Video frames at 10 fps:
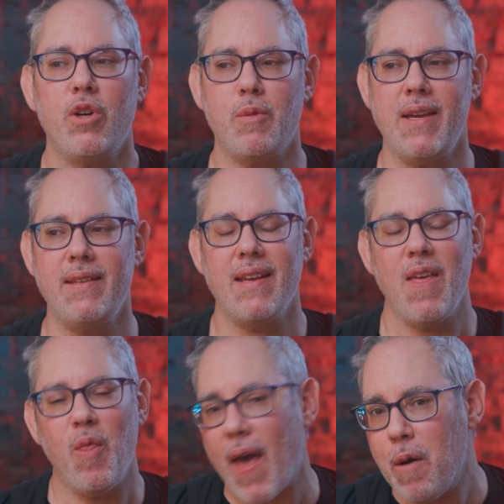which means
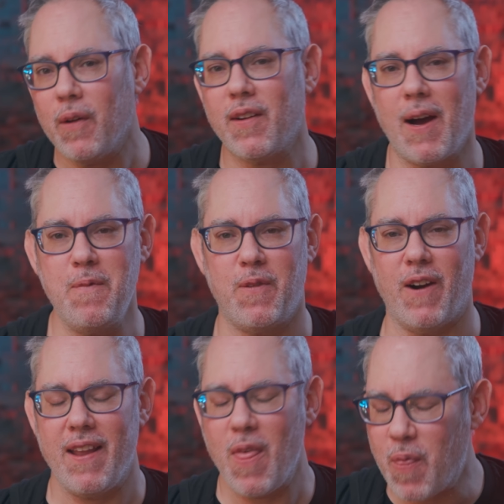they will come for
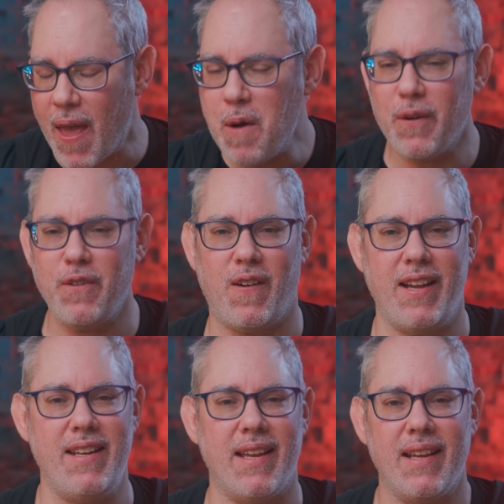it. They will
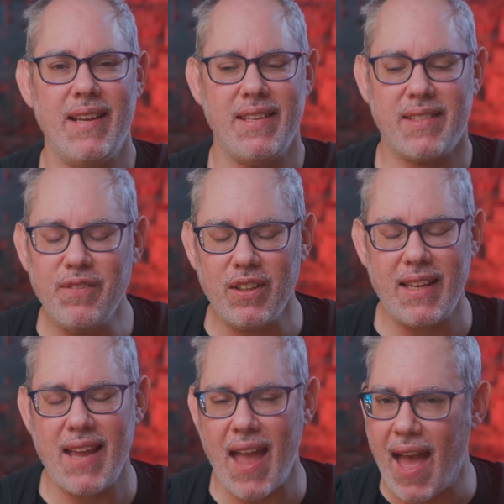find it,
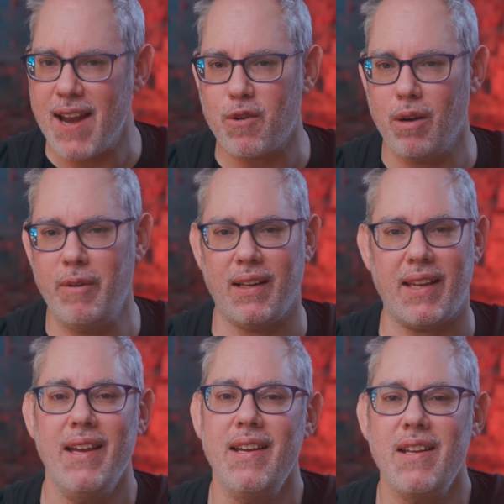civilly and
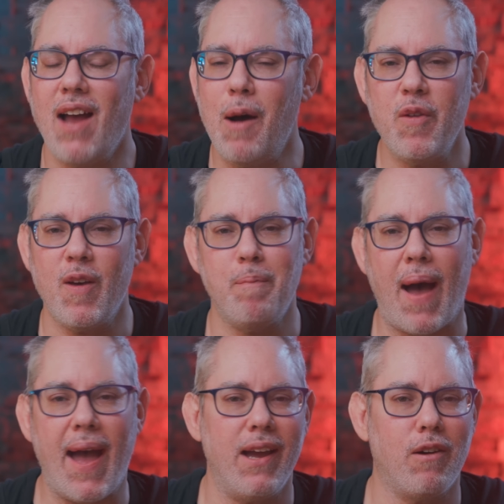criminally. Not with a
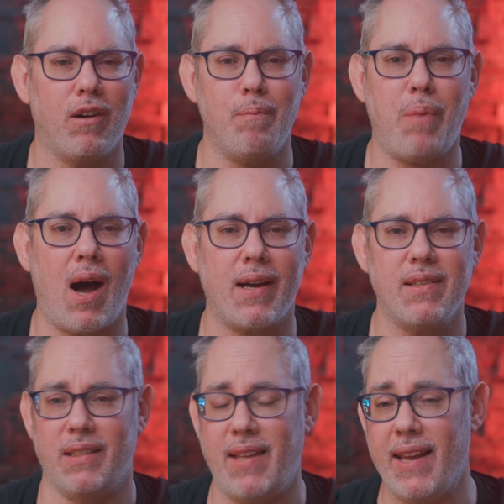bag or a box
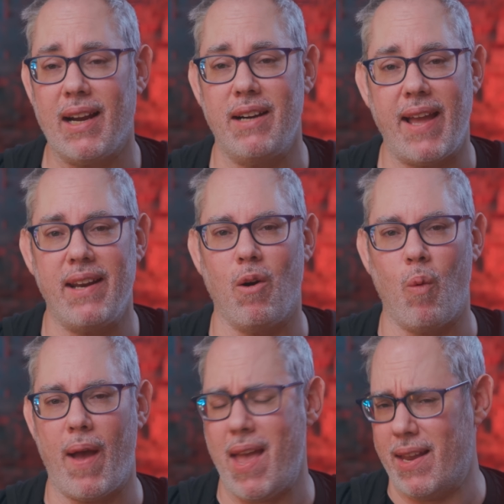to take our data
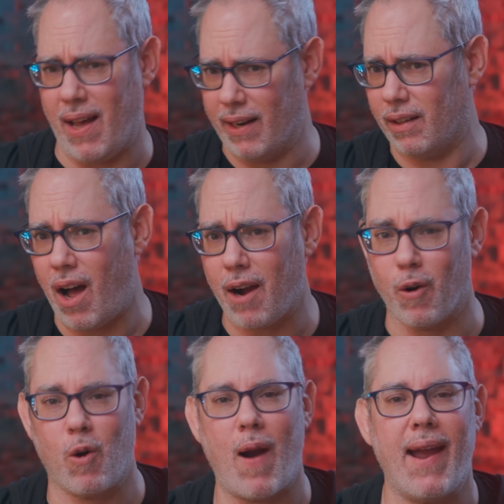away and unlock
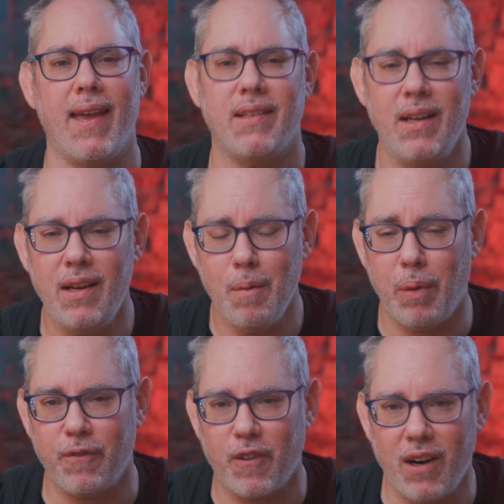or crack it,
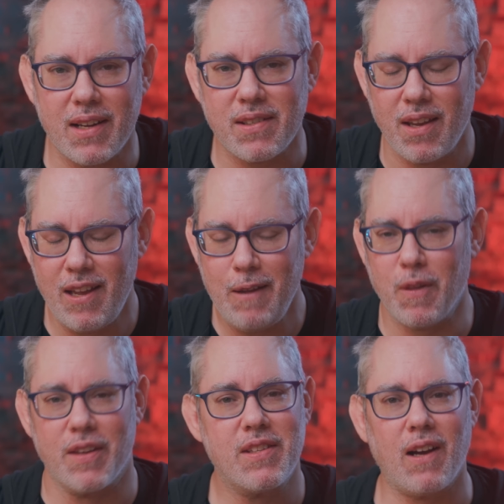but for us,
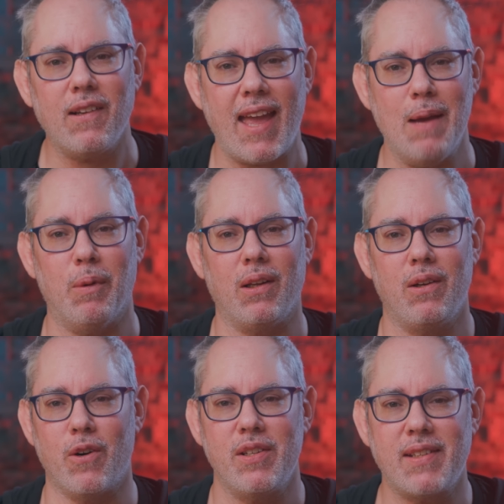with a skull cable
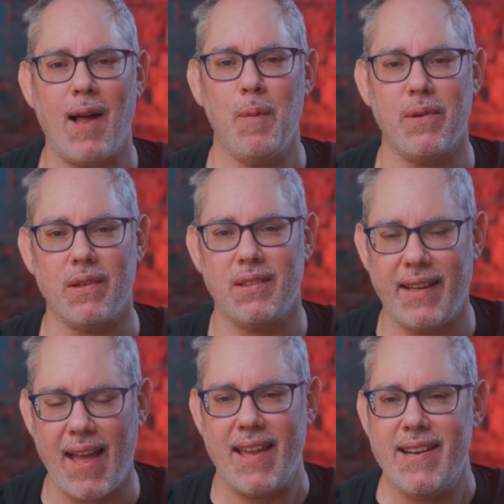or scalpel to
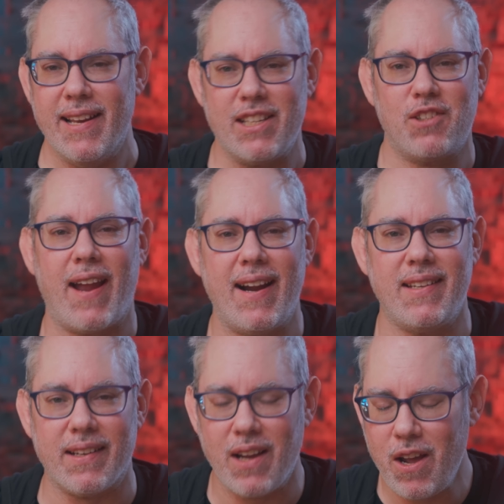get in and
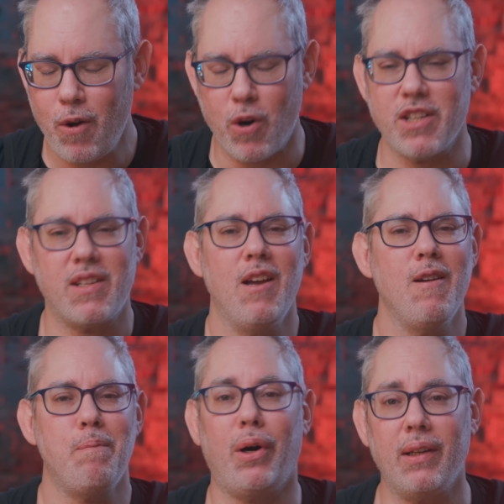extract it, or just
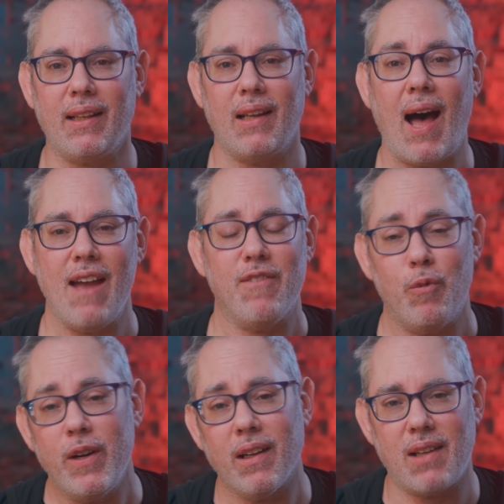pull it live
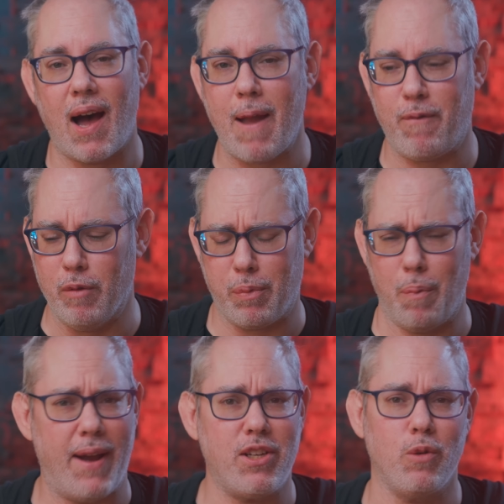in real time from the
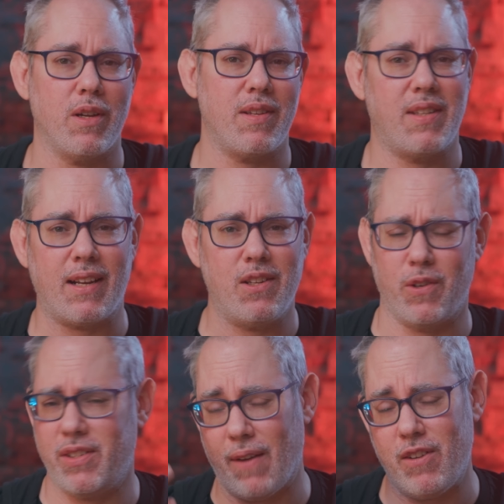perpetual 6
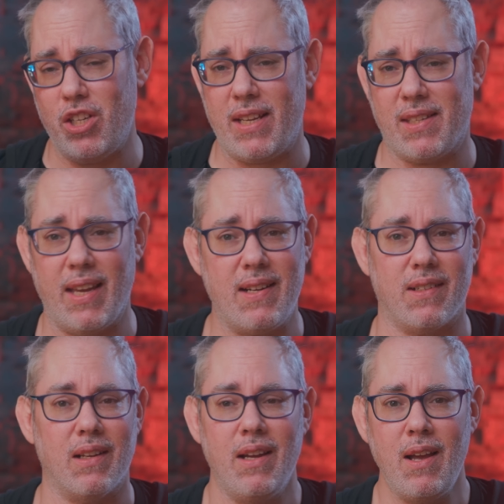or 7G
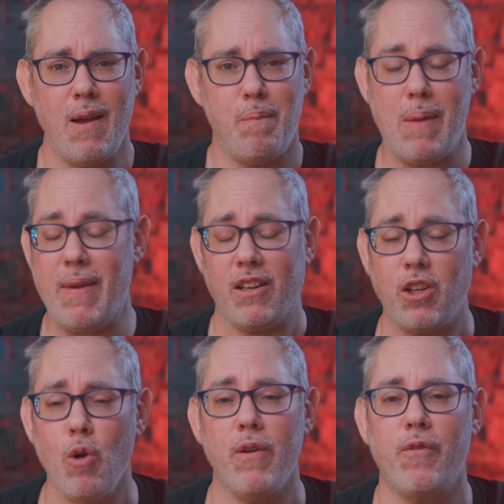signal beaming
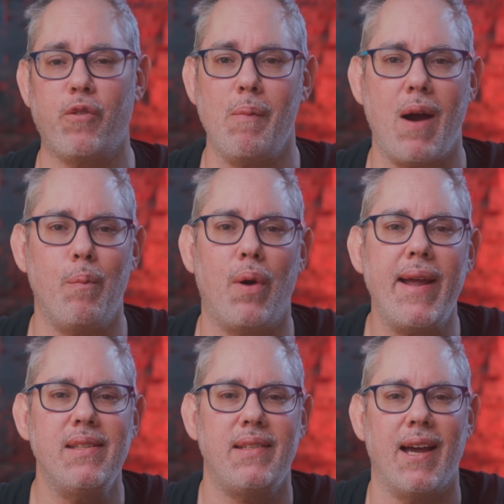to and from our
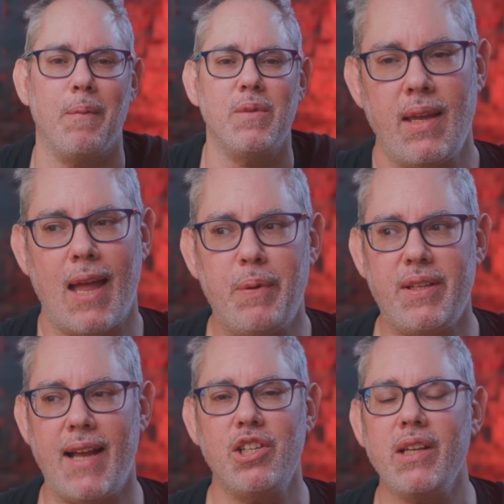brainstems, and
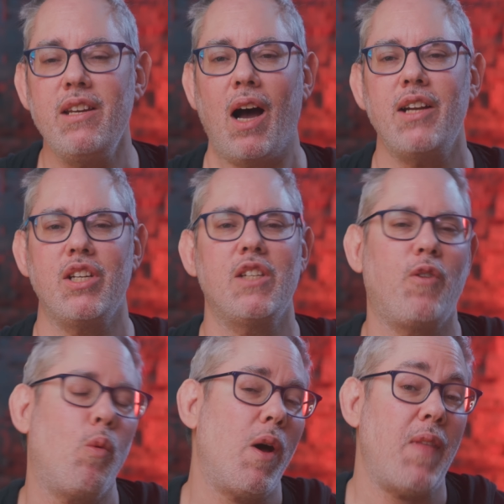potentially not just
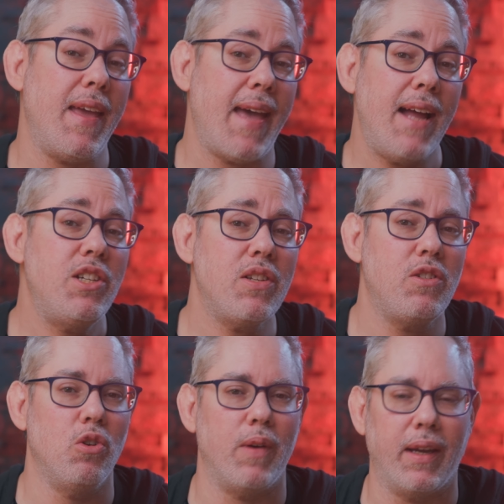for what they catch us
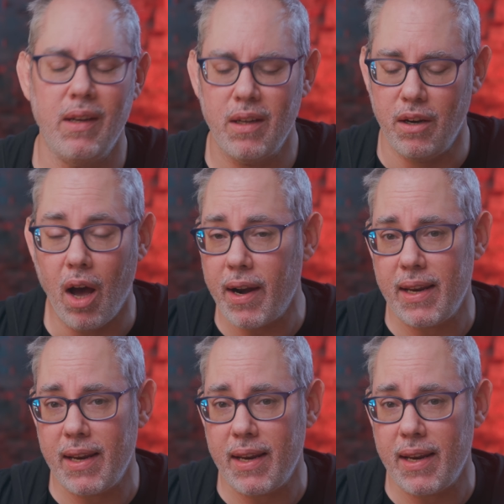doing, not